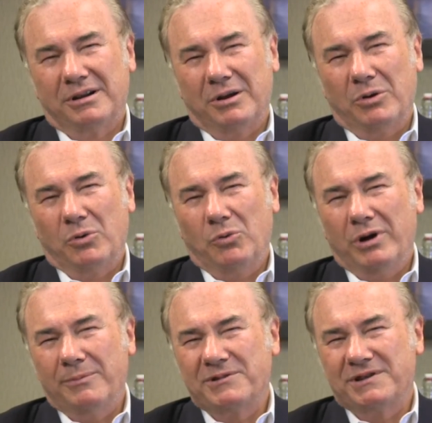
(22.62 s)

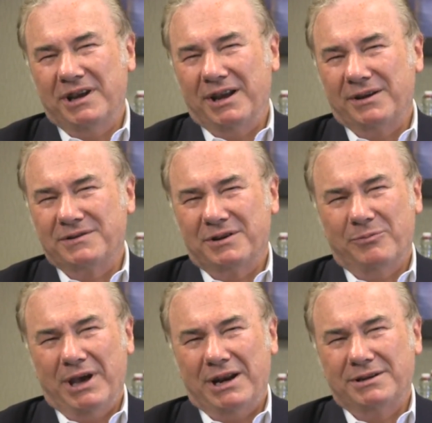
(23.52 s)
What I'm seeing is that
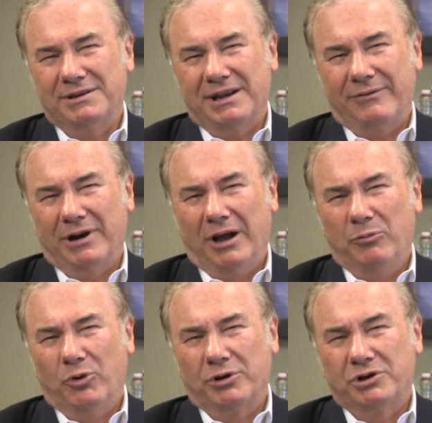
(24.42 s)
managers have a
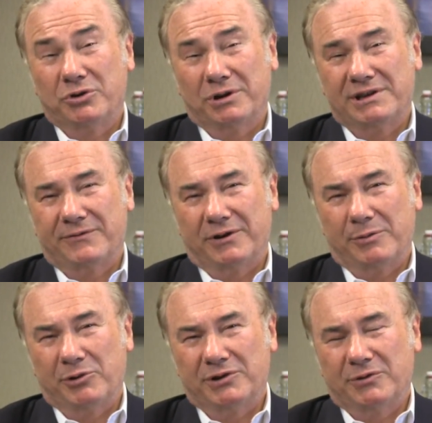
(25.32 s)
lot more choice
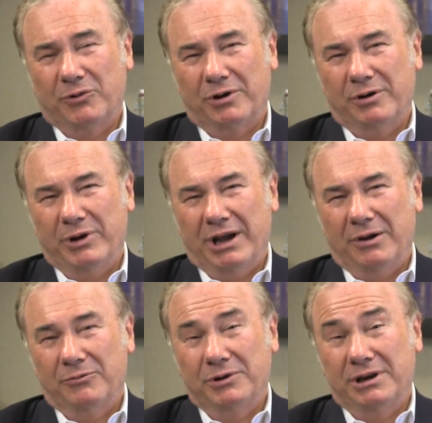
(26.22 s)
variables to worry
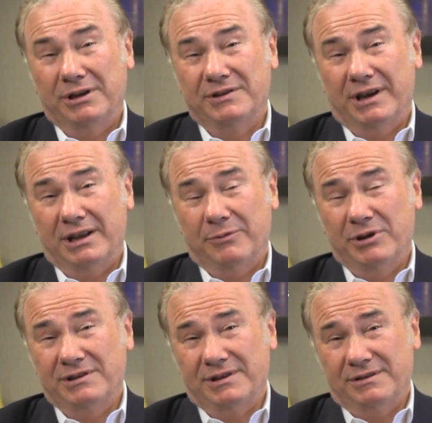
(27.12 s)
about when designing a
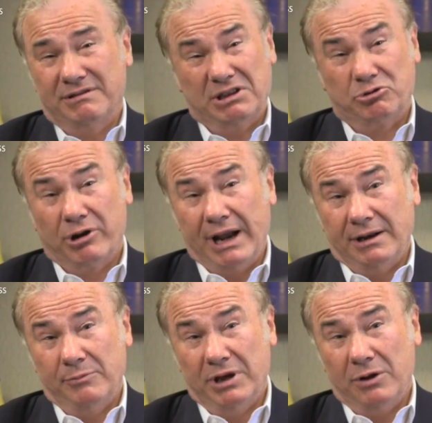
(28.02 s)
business. It's
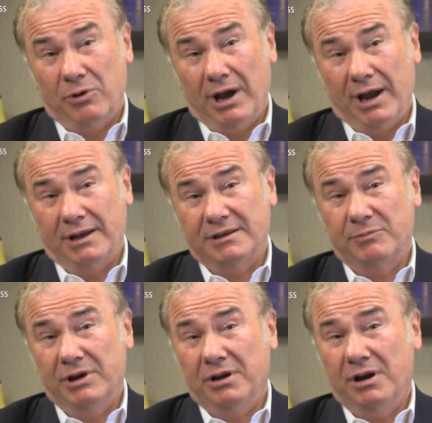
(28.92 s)
great in many ways
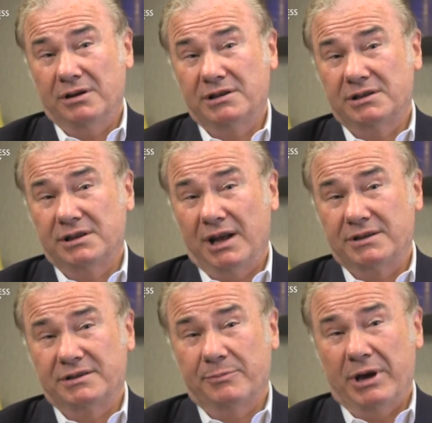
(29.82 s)
because it's not
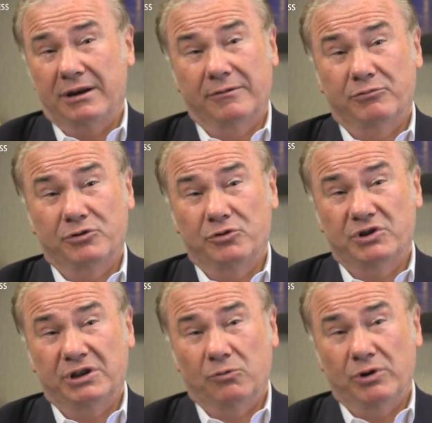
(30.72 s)
just a matter of
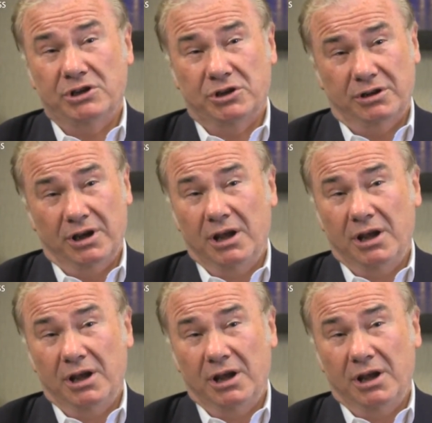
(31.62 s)
producing a widget.